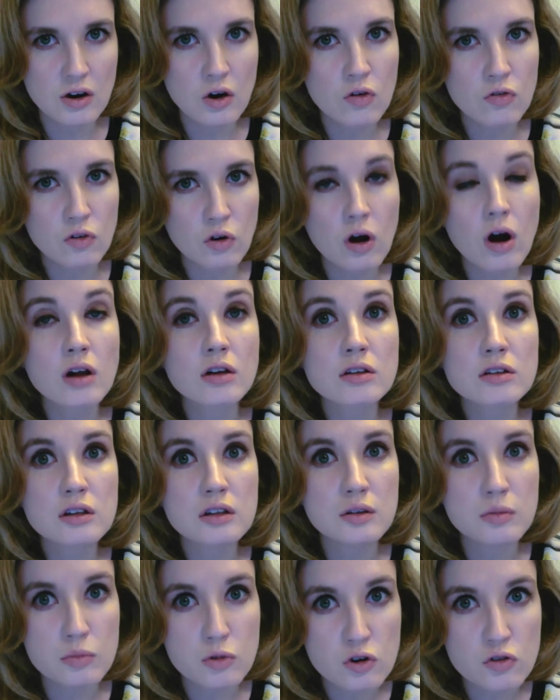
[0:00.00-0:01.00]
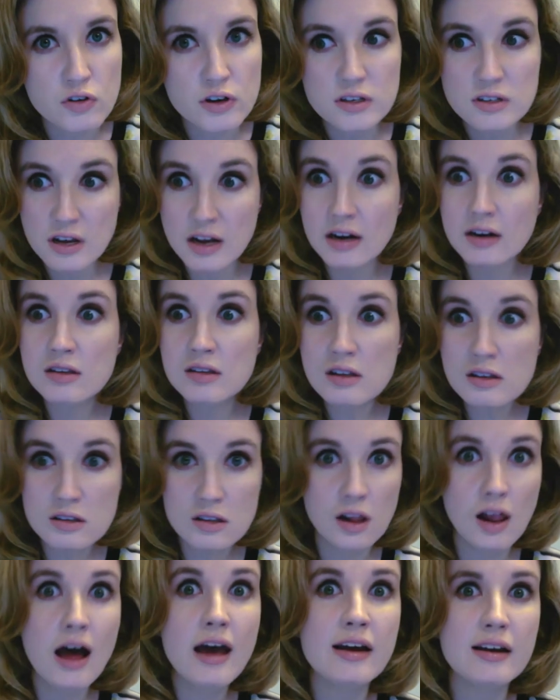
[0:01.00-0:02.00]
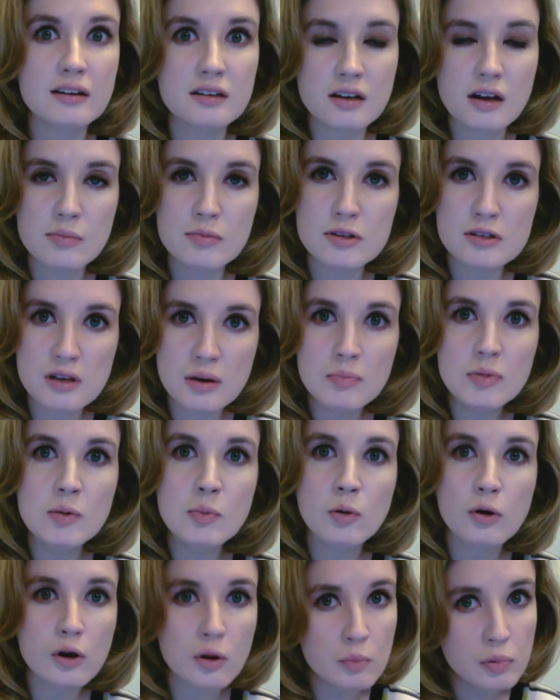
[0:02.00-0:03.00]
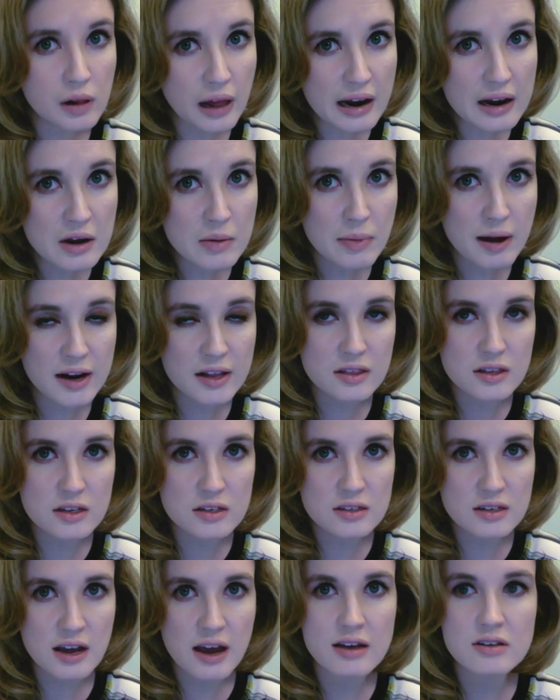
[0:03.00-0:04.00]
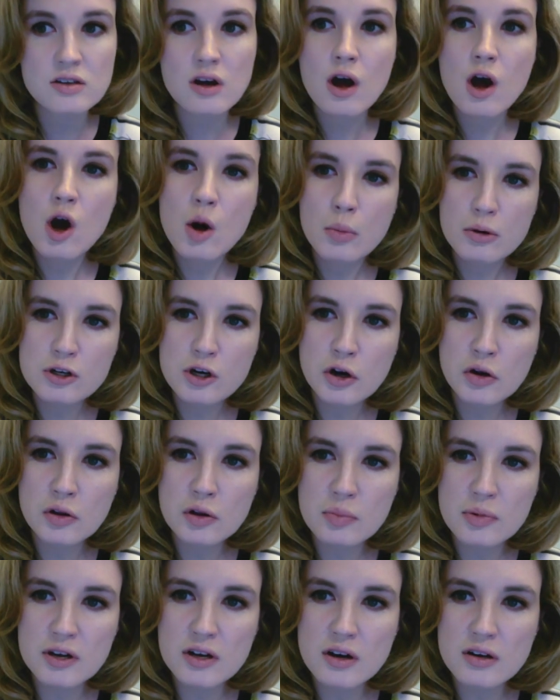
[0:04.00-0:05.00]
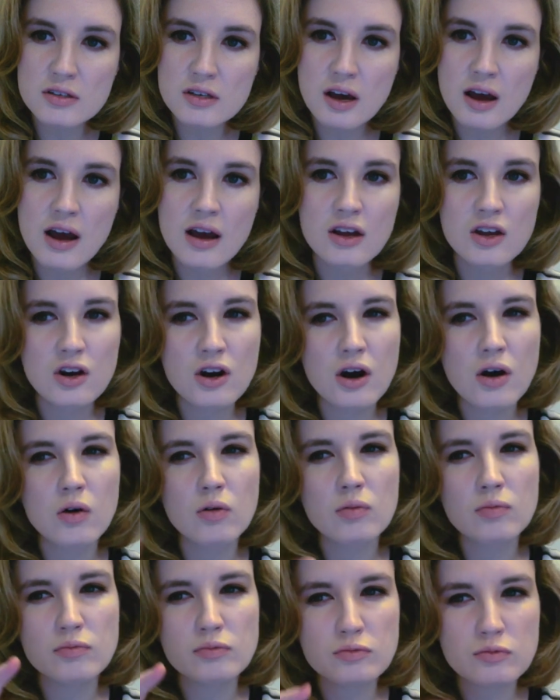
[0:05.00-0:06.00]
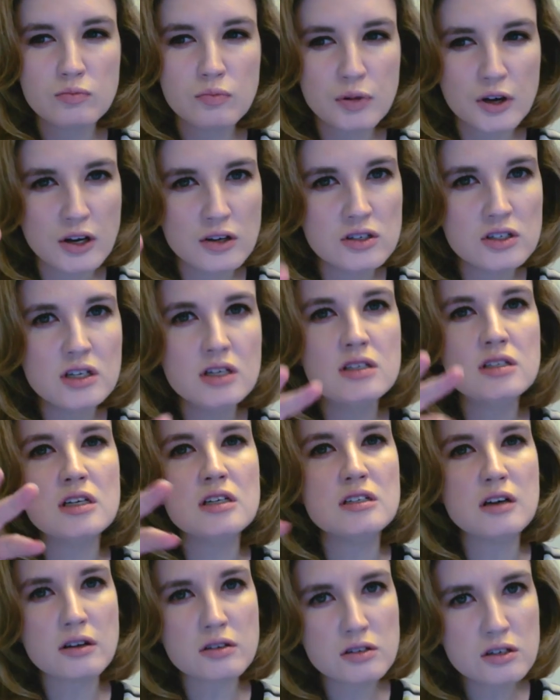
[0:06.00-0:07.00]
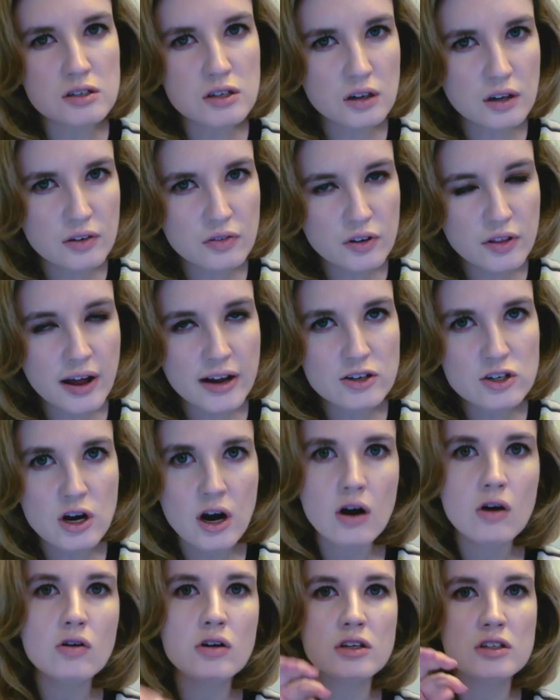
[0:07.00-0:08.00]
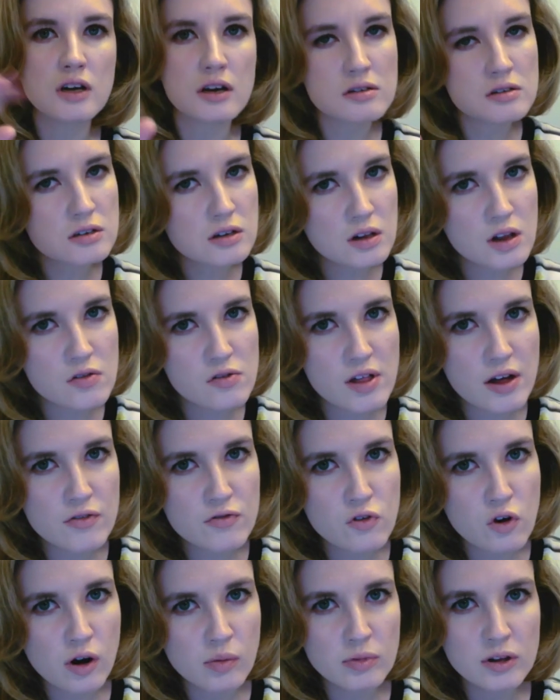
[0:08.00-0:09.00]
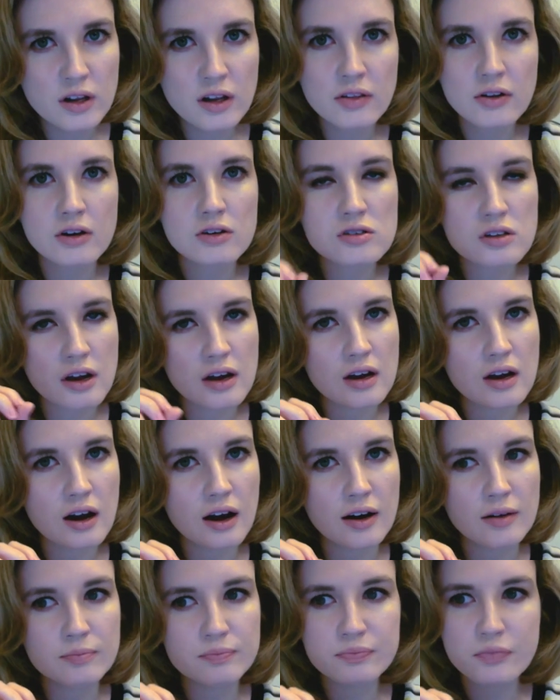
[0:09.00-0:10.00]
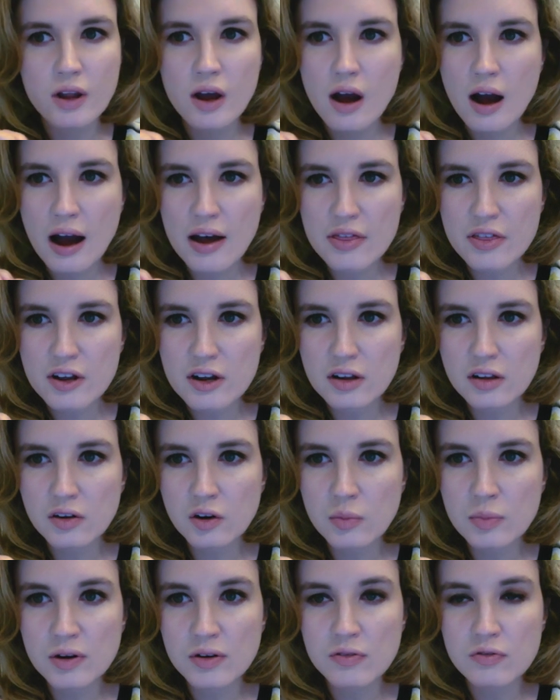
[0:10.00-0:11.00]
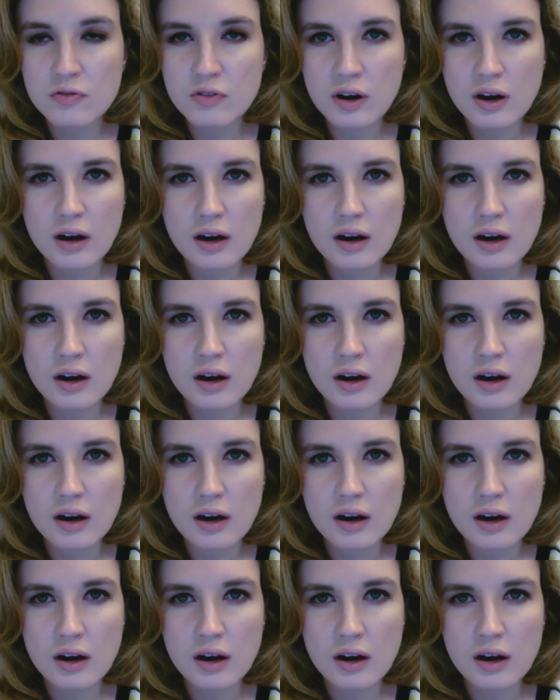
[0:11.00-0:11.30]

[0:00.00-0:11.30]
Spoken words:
overall to the movies. And it's liked. I mean, some people are complaining about it these days, particularly because, you know, because DC doesn't deliver that tone and doesn't deliver that formula. There's, like, I think a little bit of,